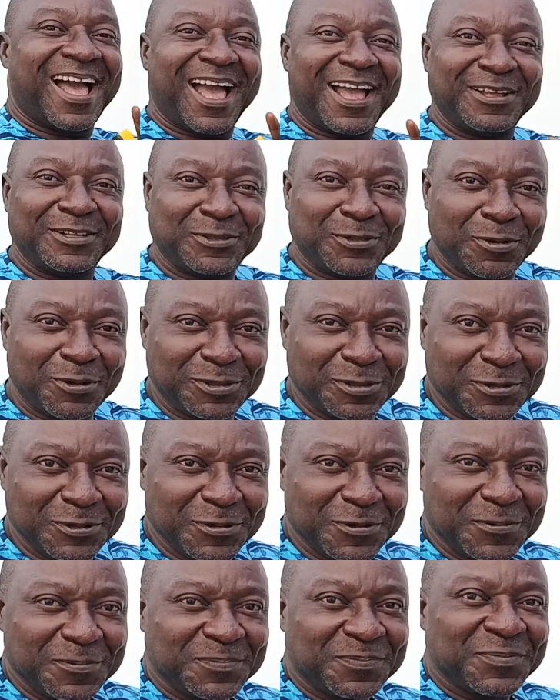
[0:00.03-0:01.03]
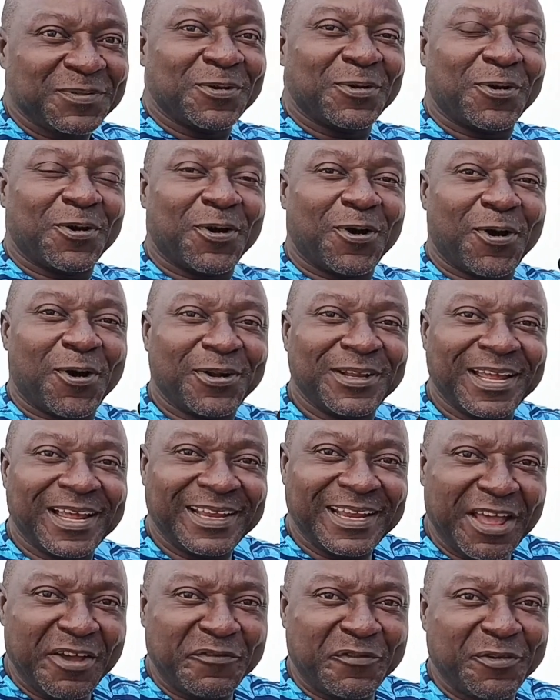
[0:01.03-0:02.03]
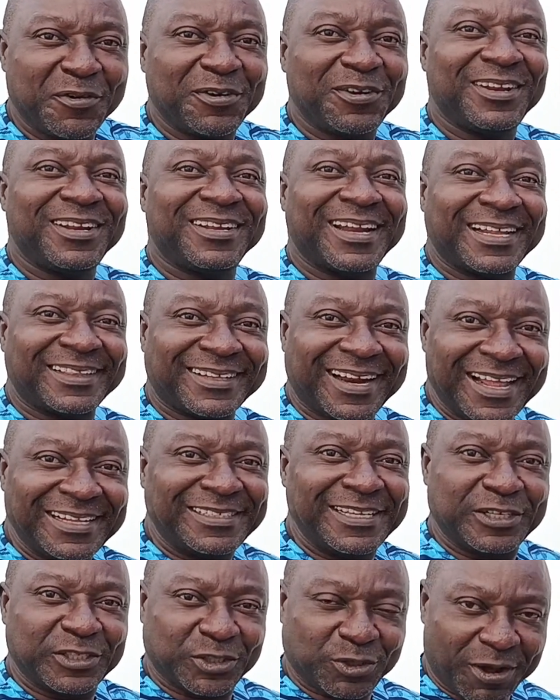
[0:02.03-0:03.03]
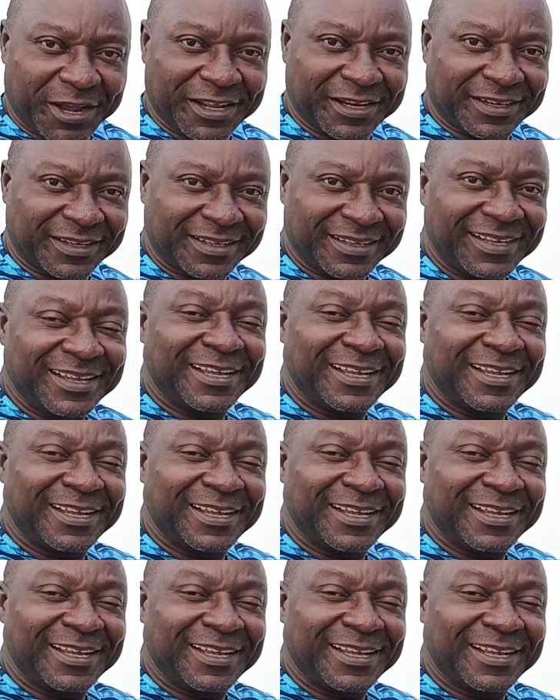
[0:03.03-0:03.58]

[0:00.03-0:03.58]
I told you on a level lateritic soil,